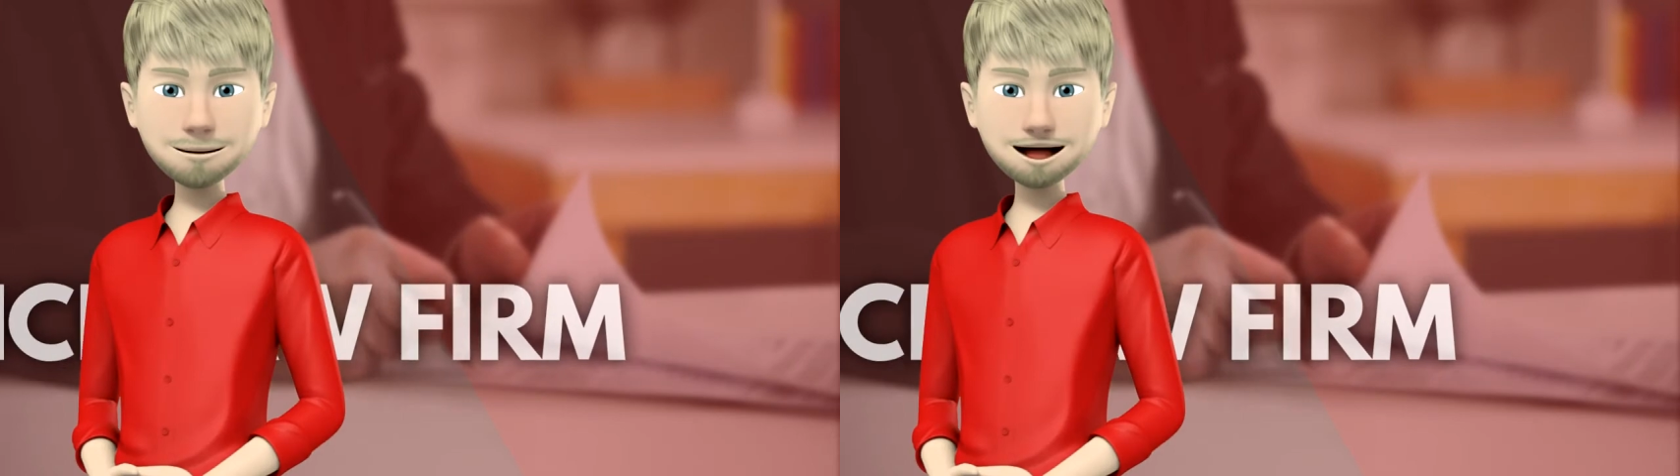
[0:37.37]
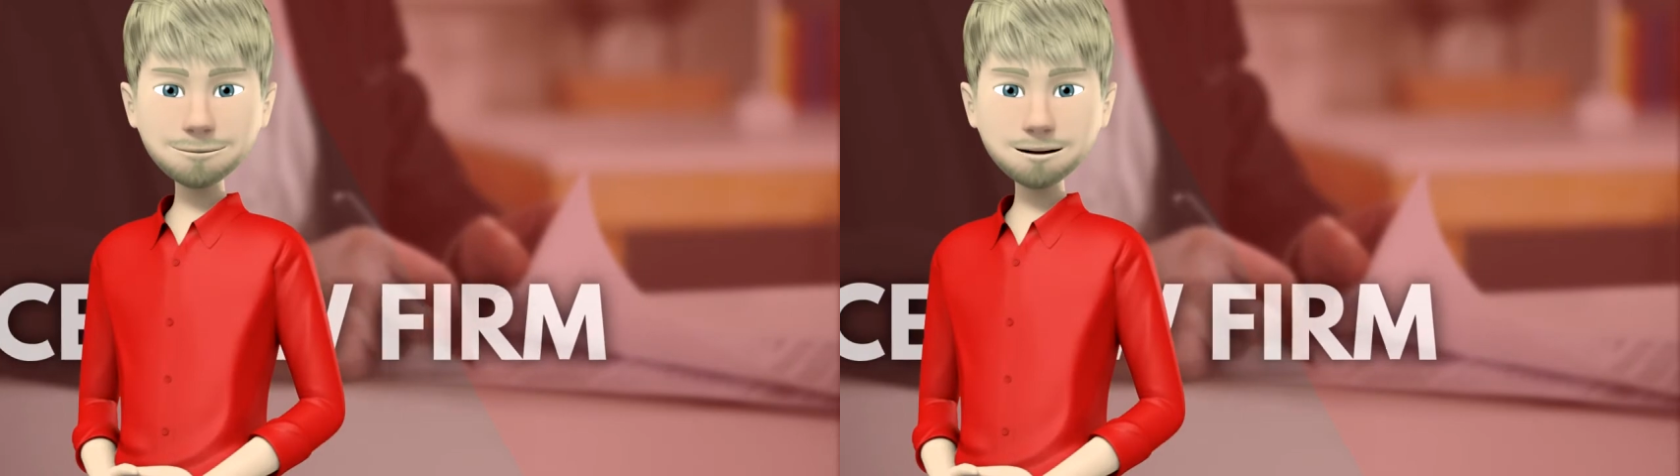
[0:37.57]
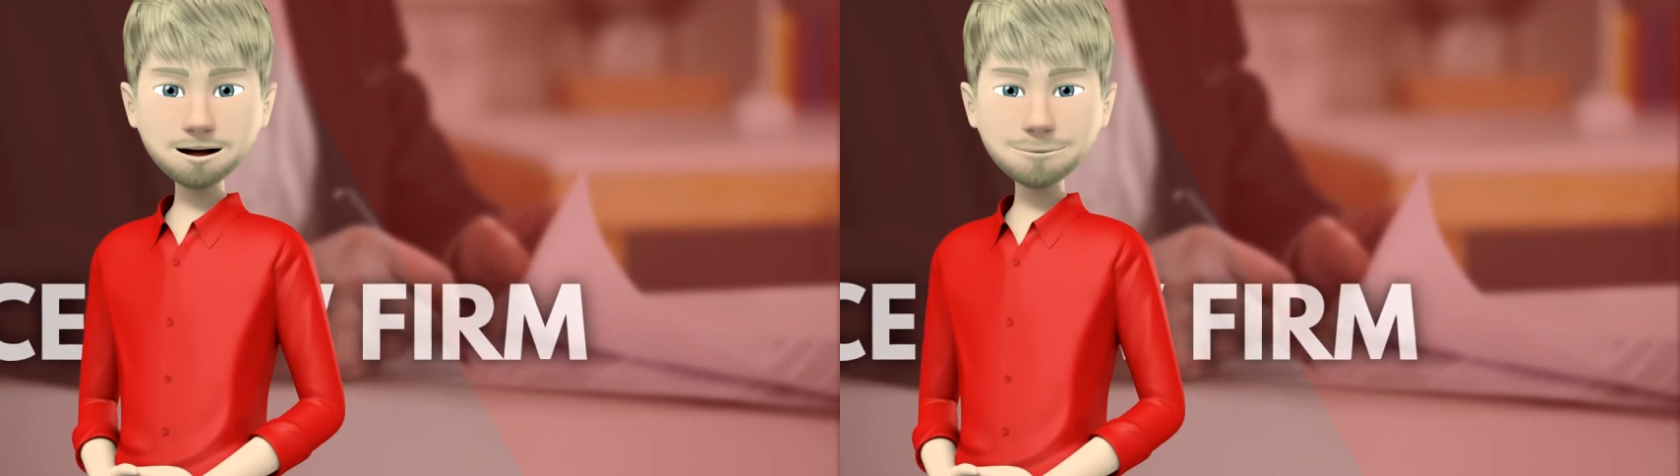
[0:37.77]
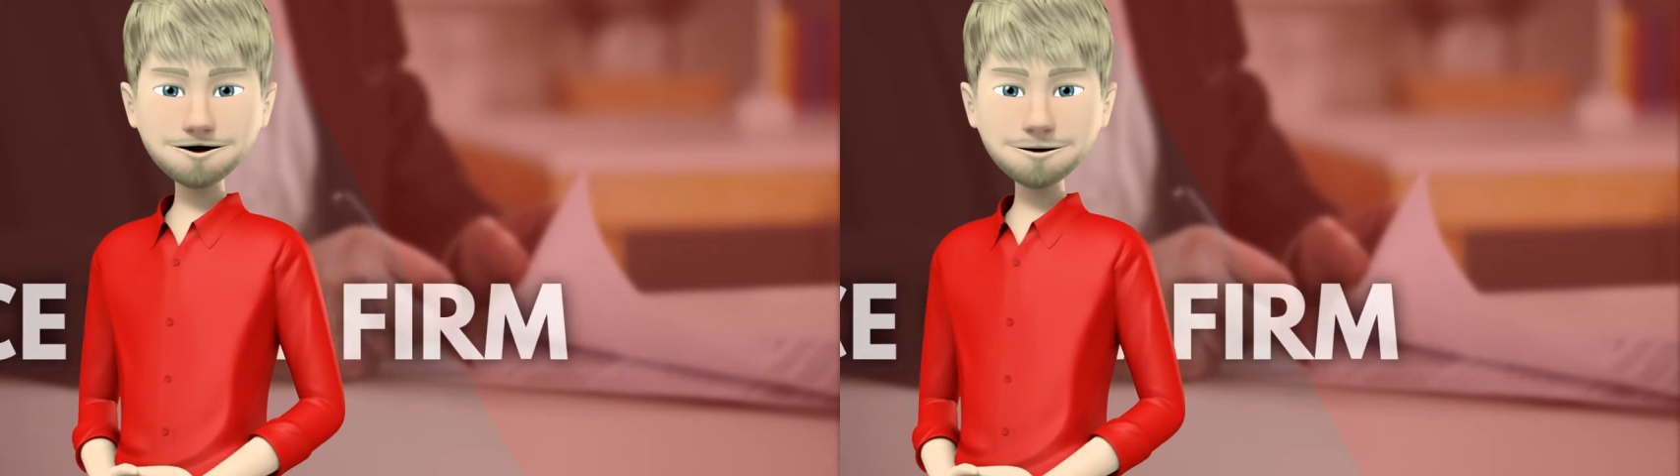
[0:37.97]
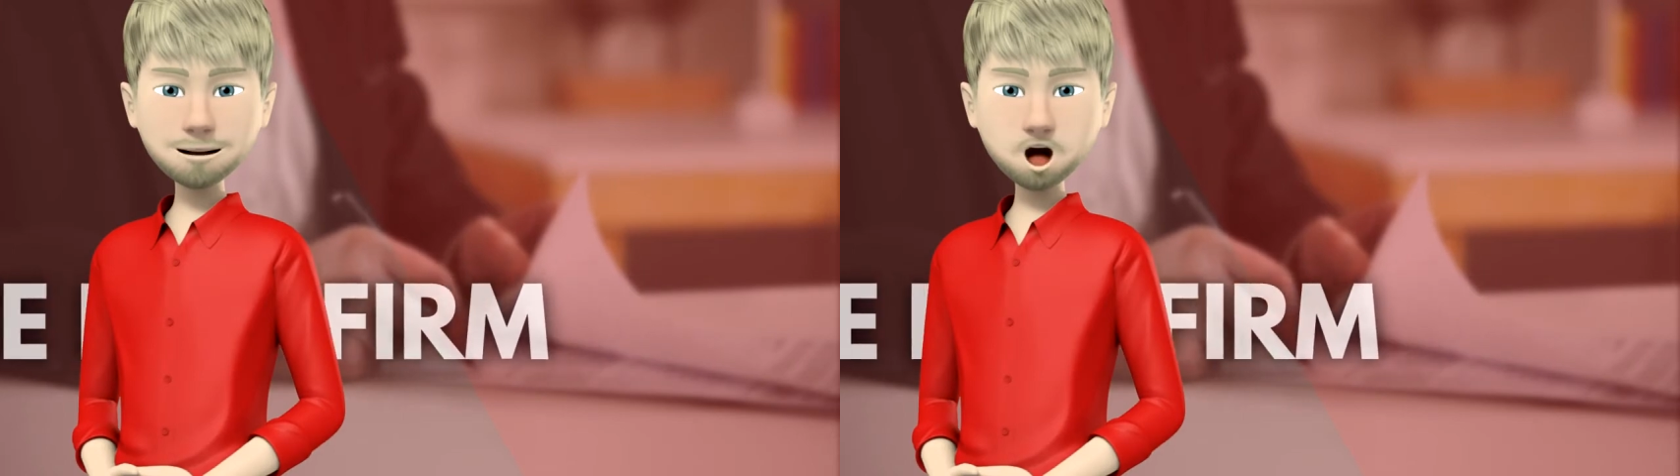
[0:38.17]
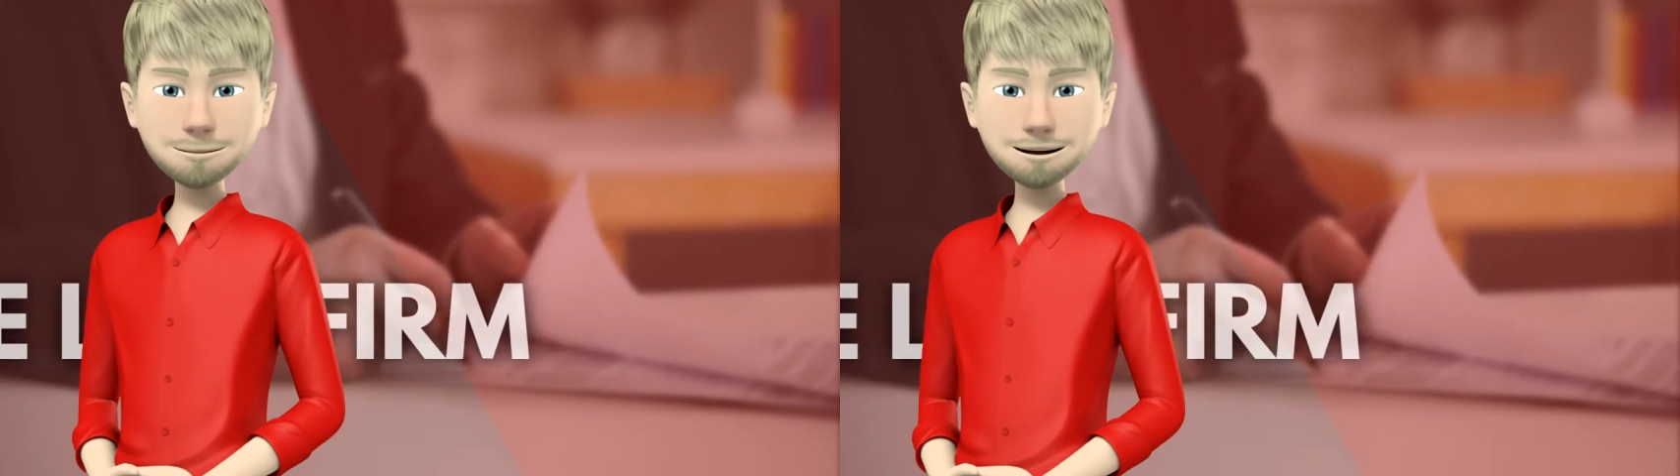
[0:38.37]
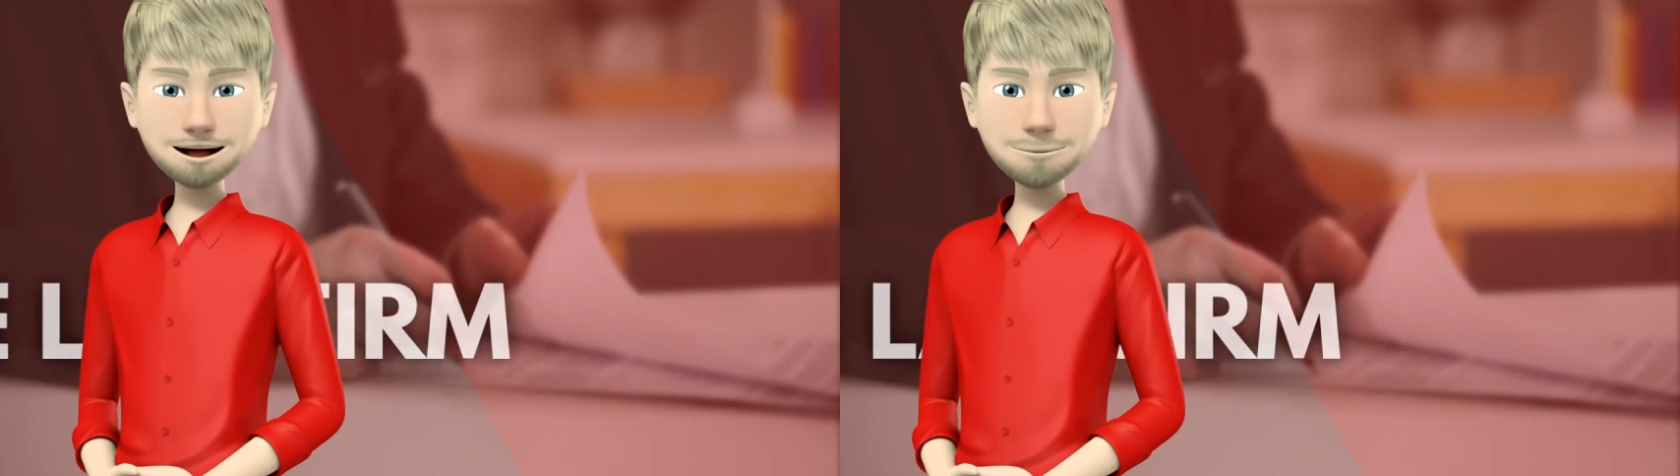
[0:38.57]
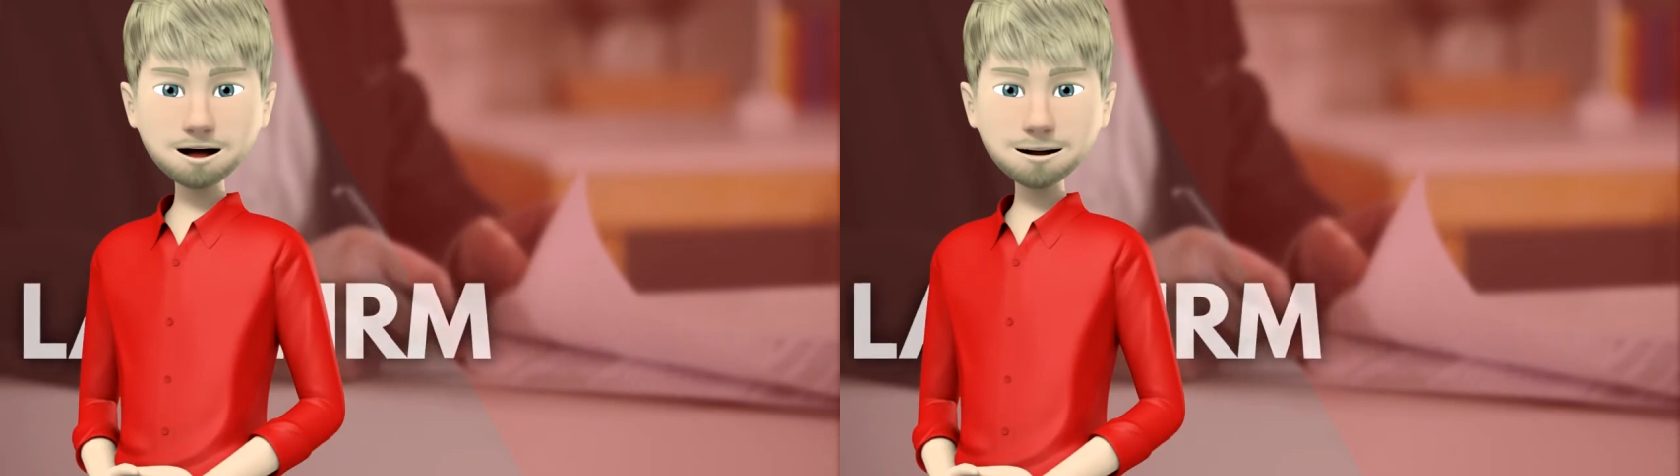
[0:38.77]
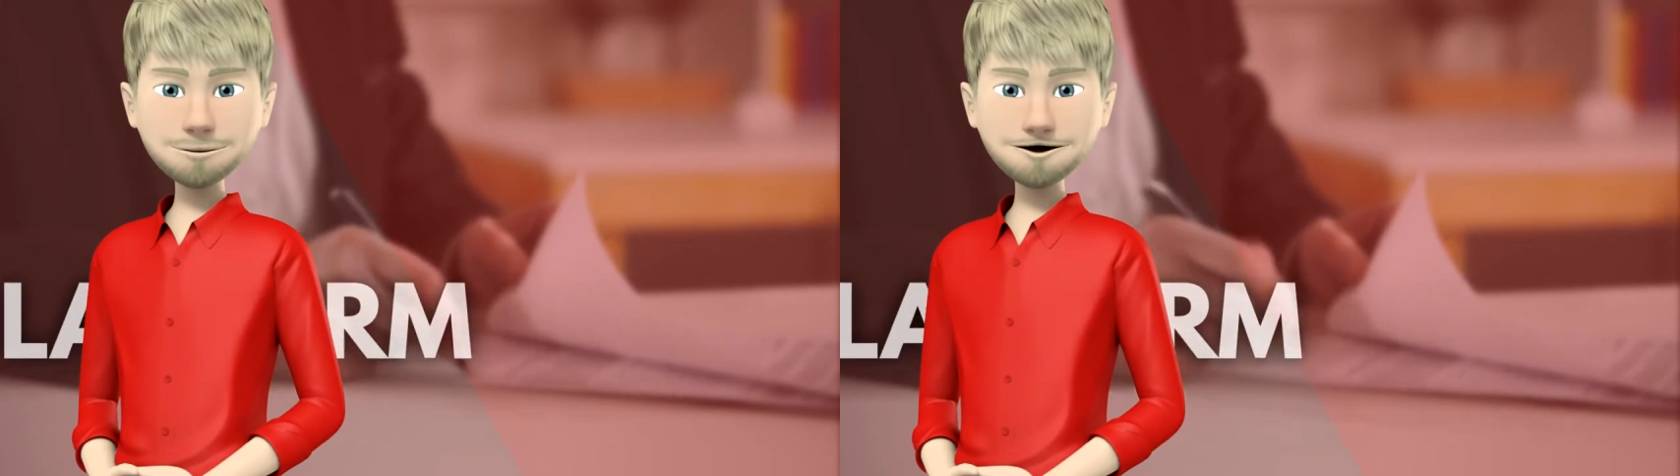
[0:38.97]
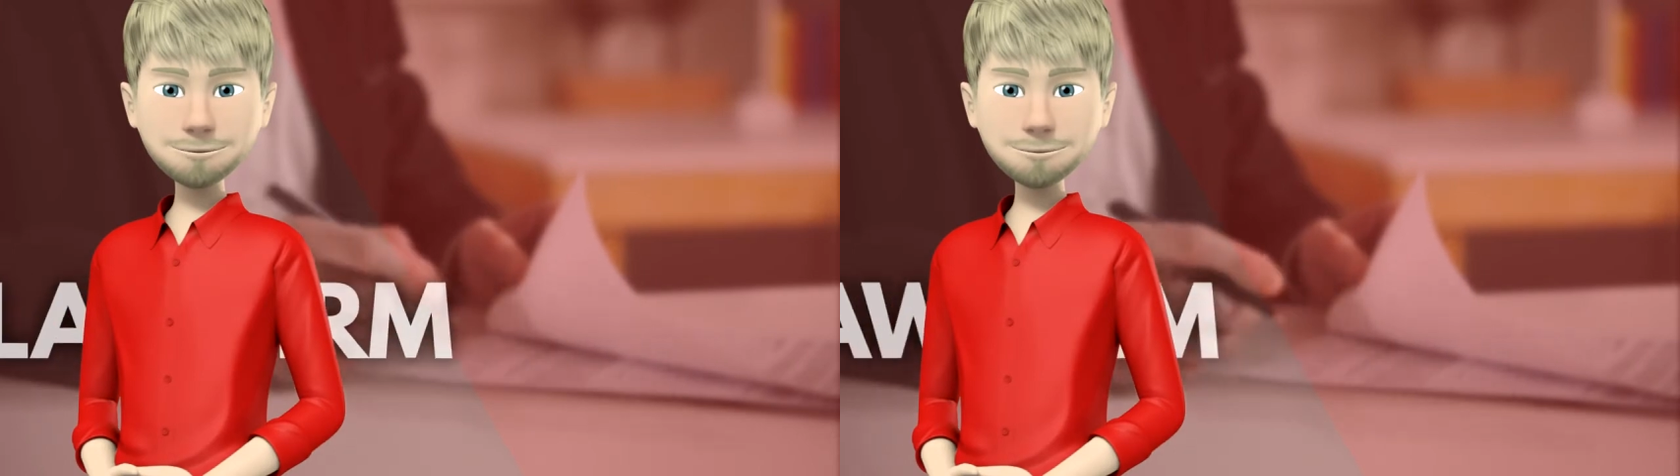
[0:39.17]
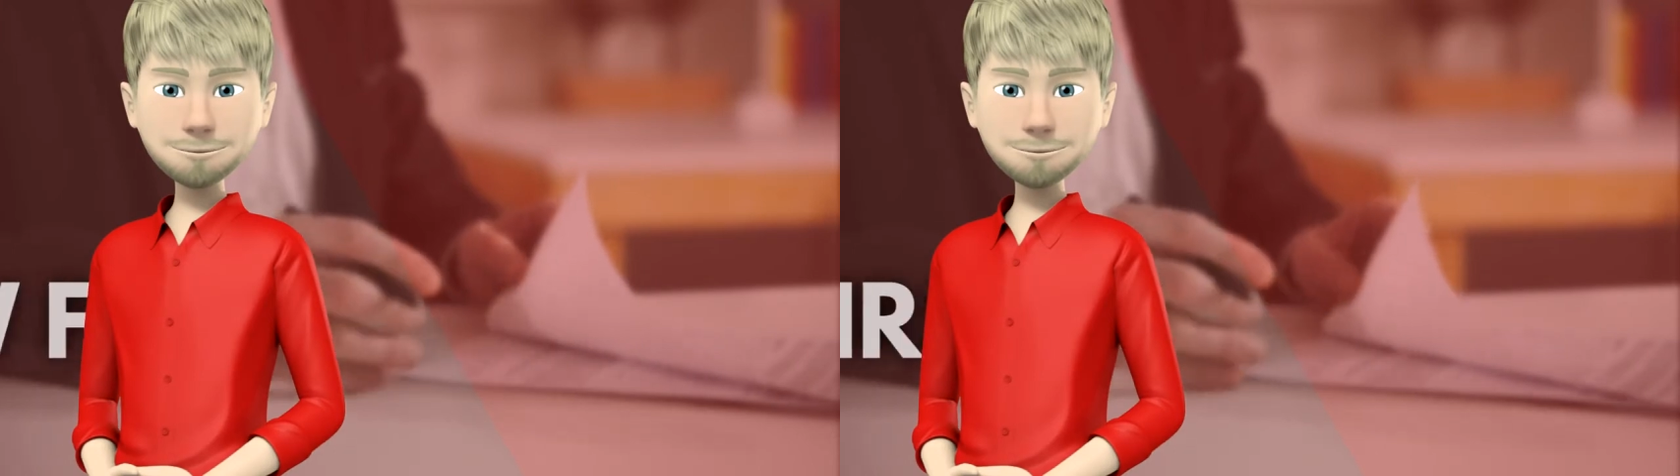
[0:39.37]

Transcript: about the practical side of your loss.